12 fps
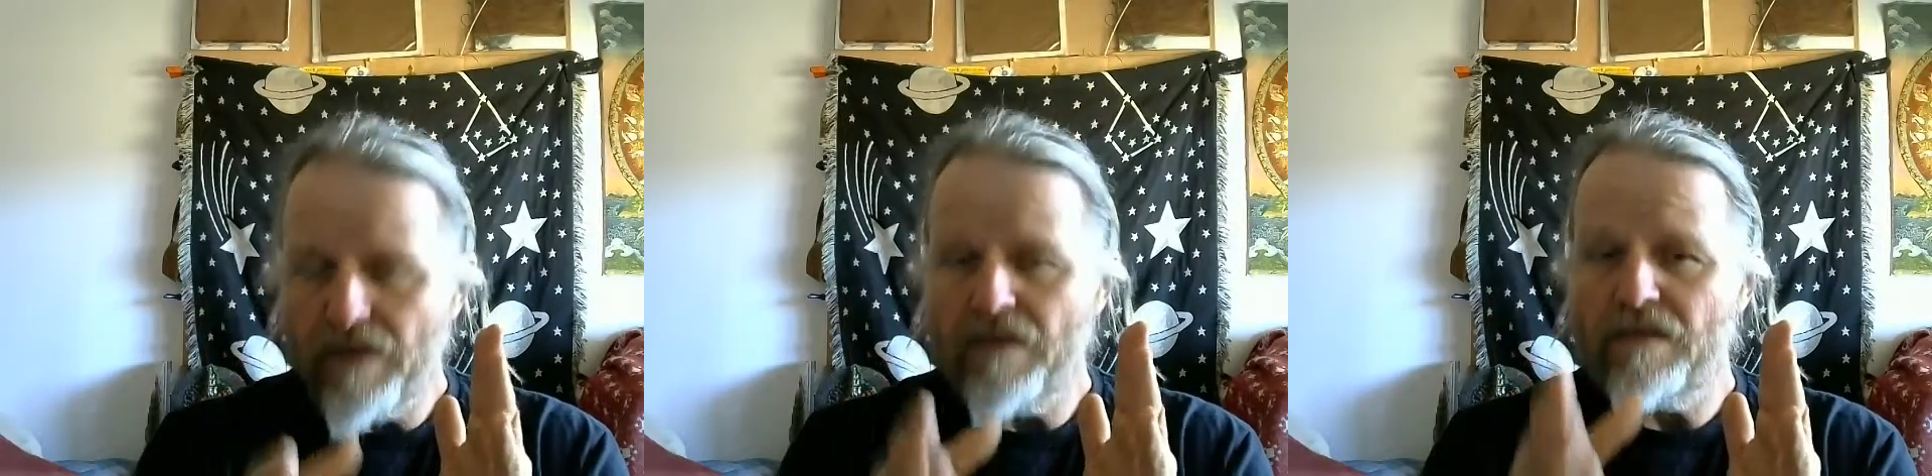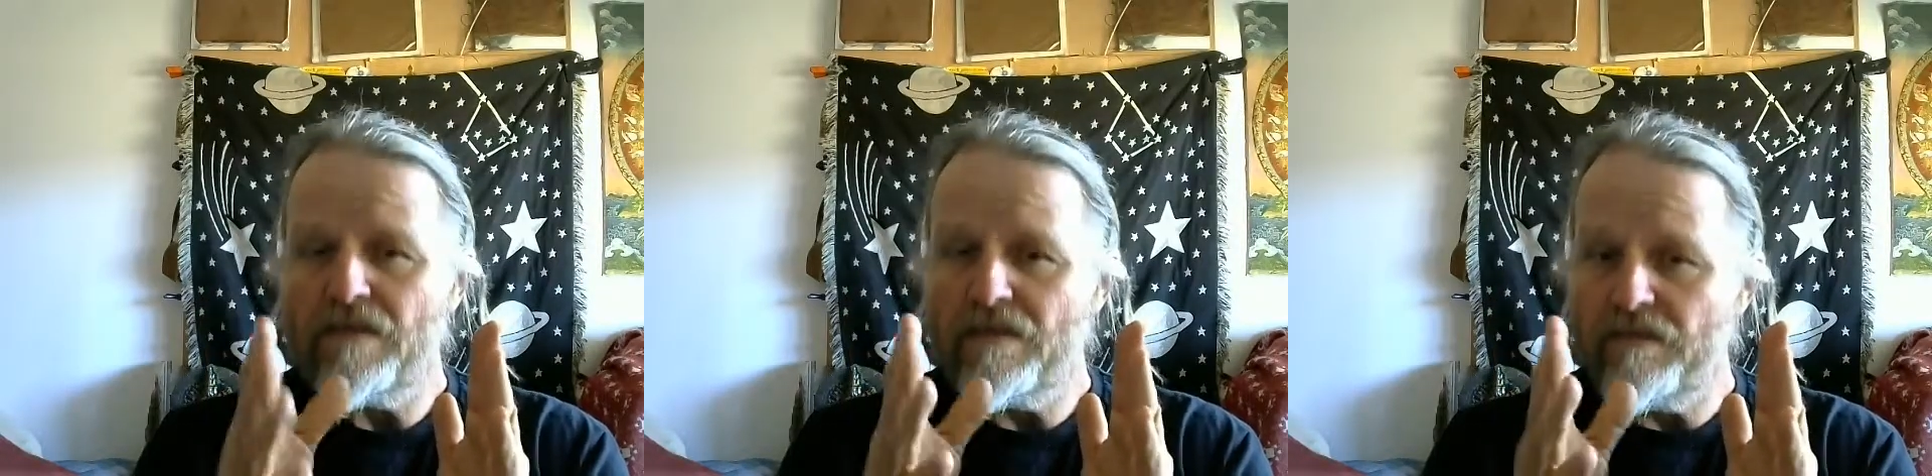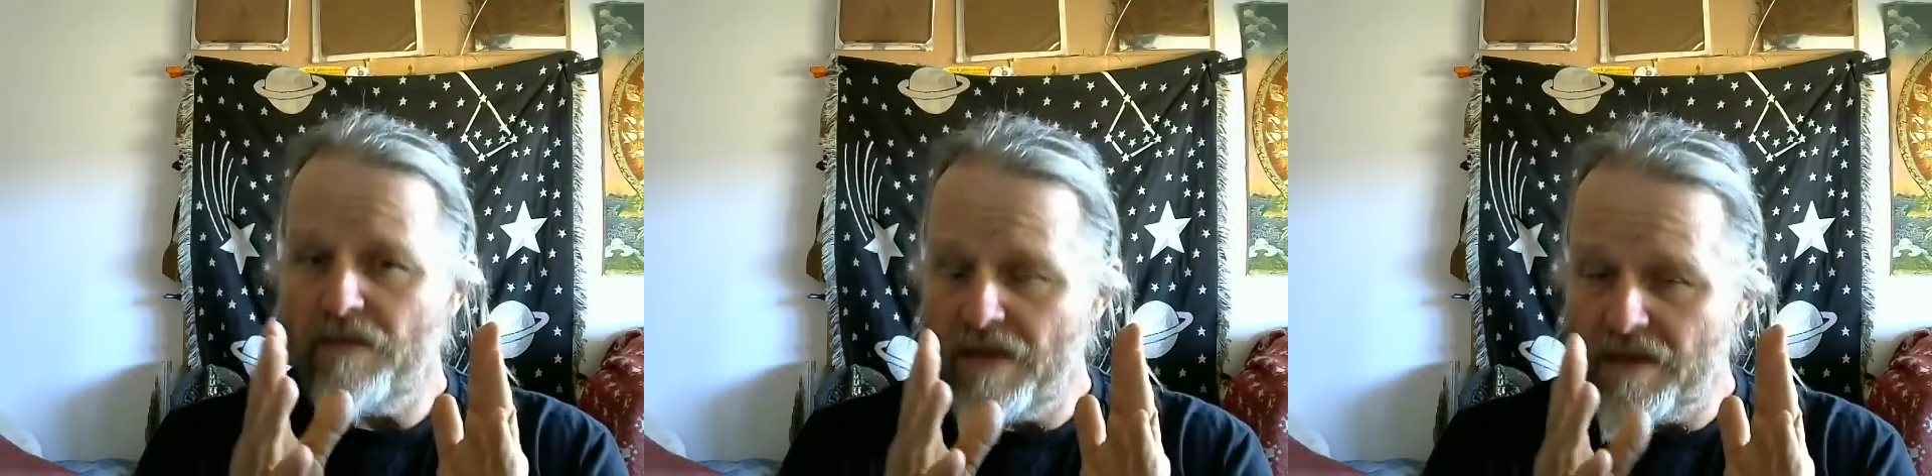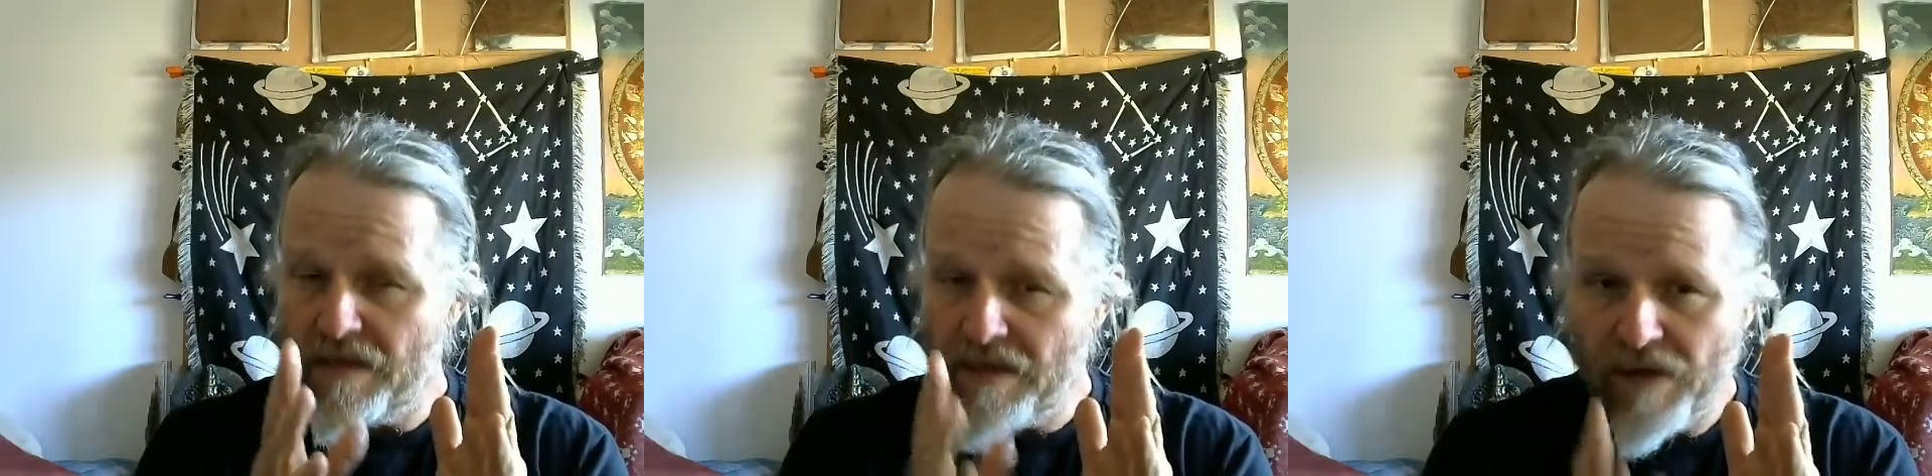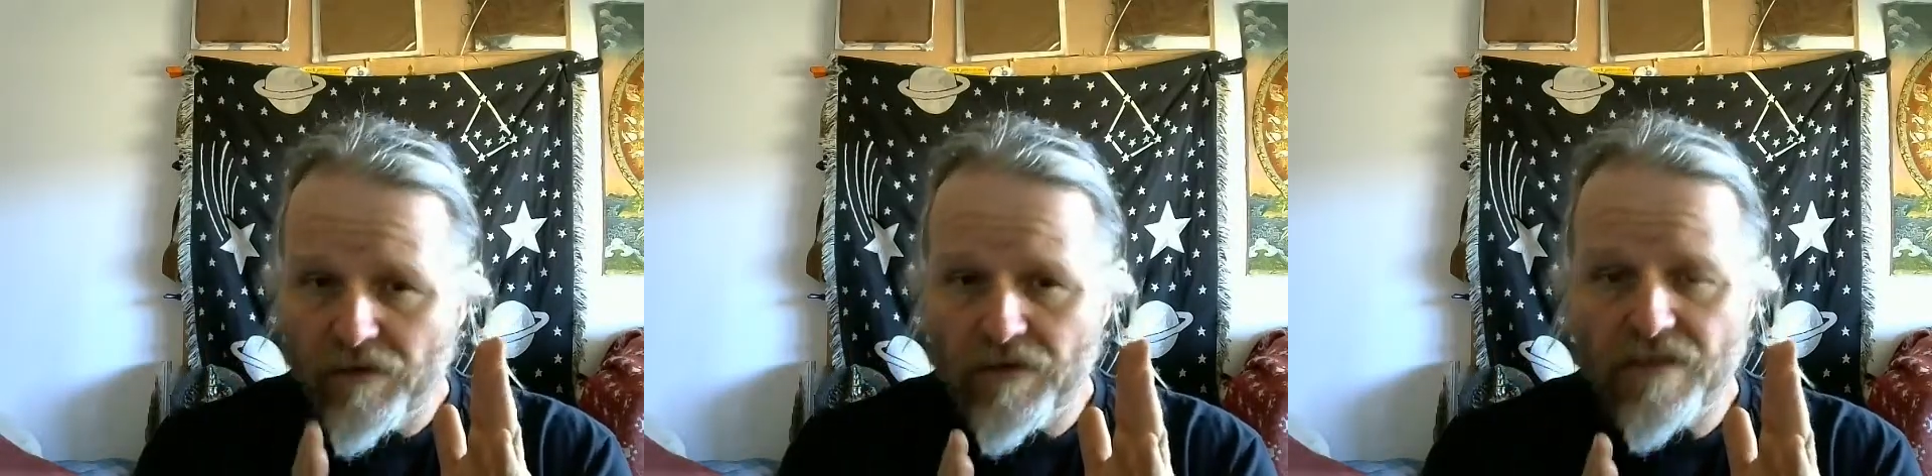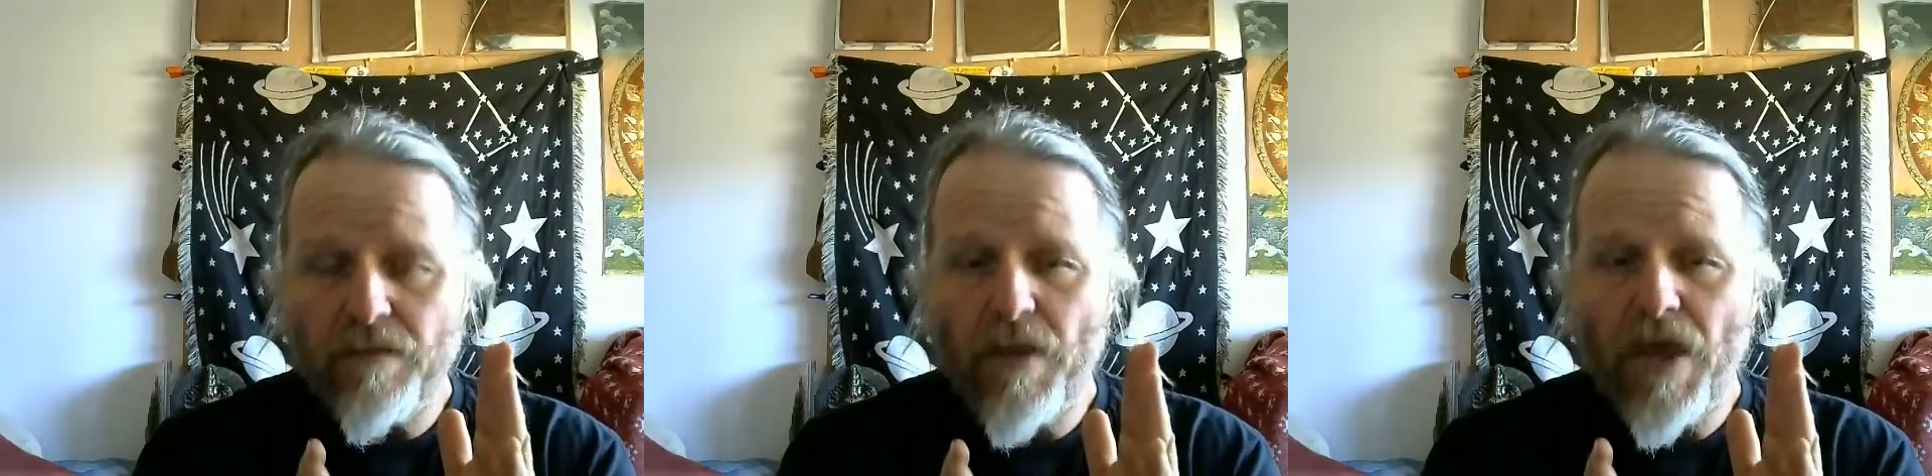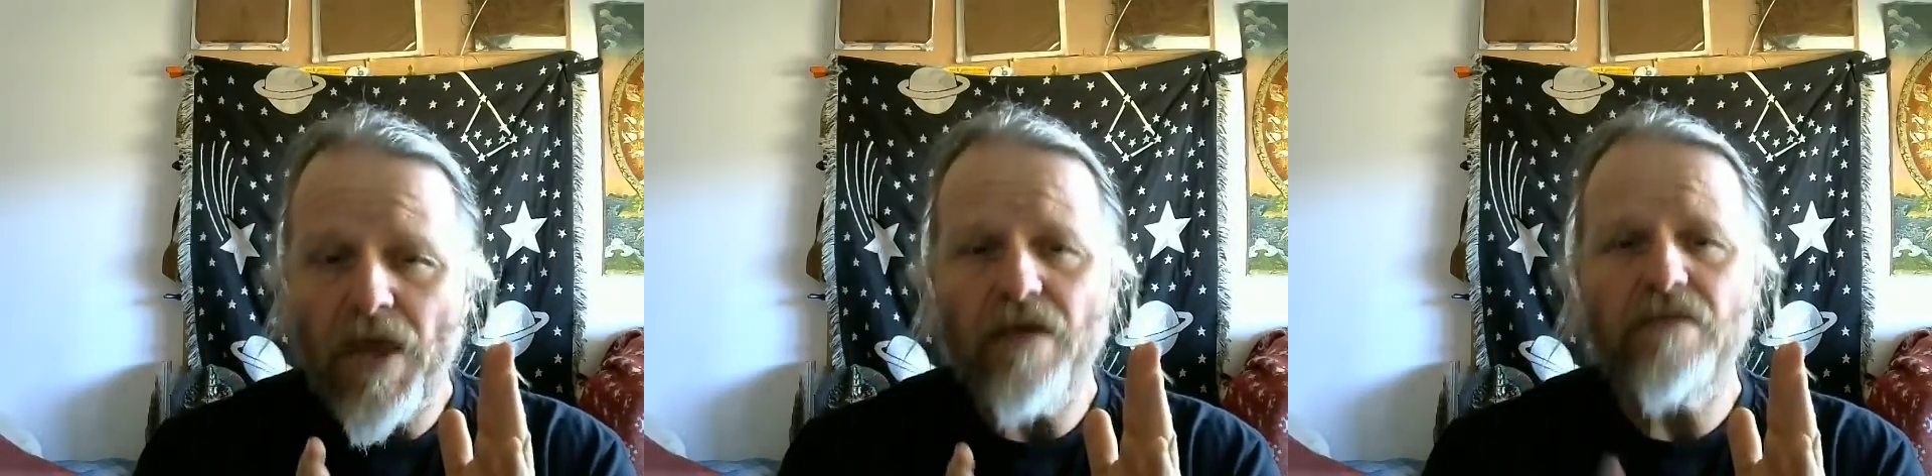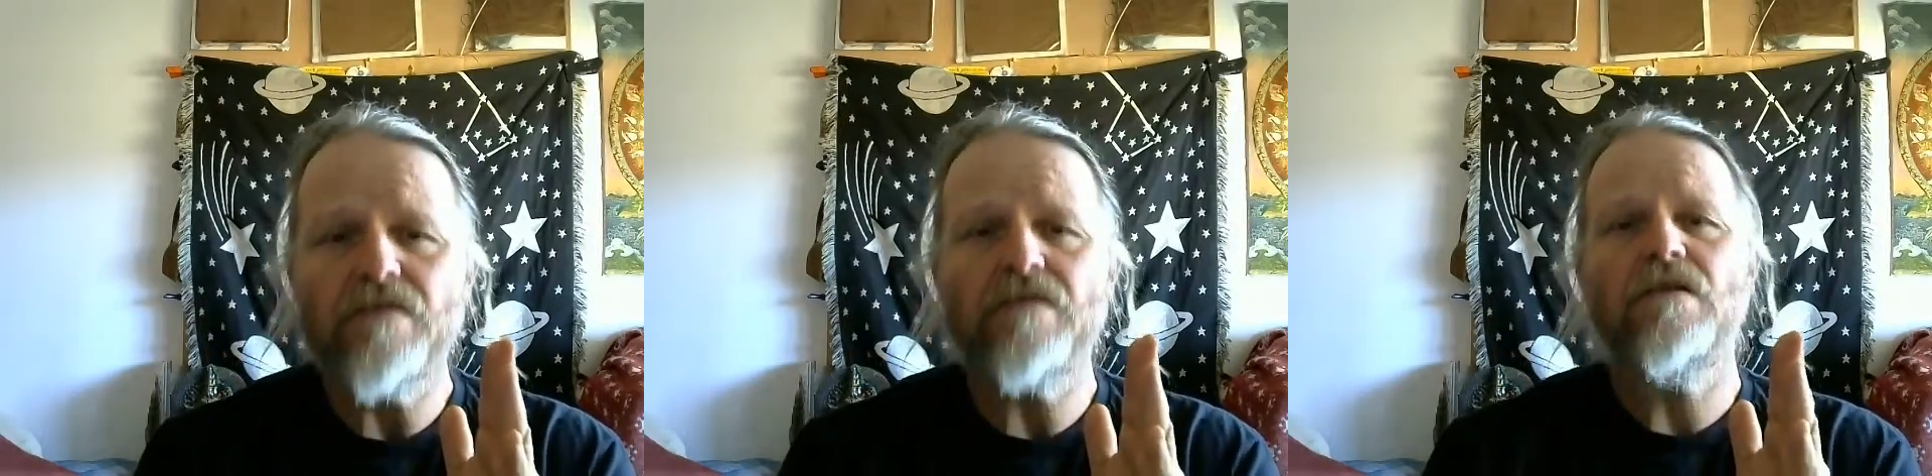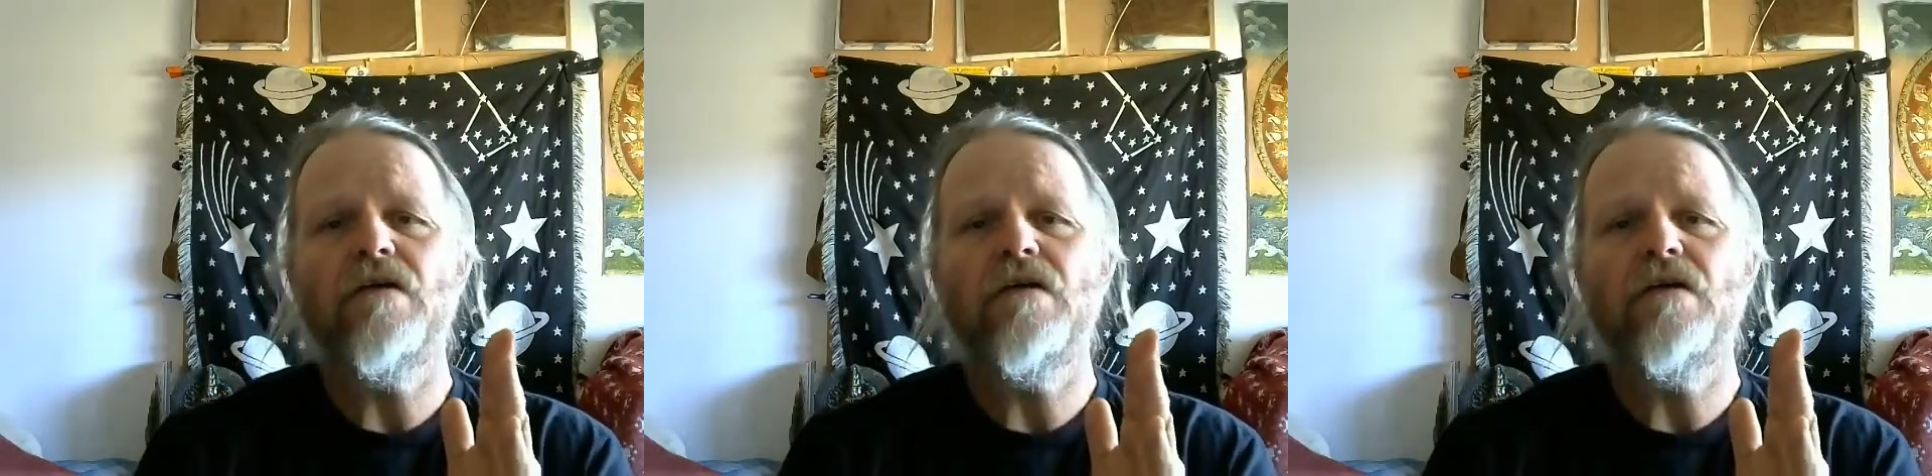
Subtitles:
a sacred space.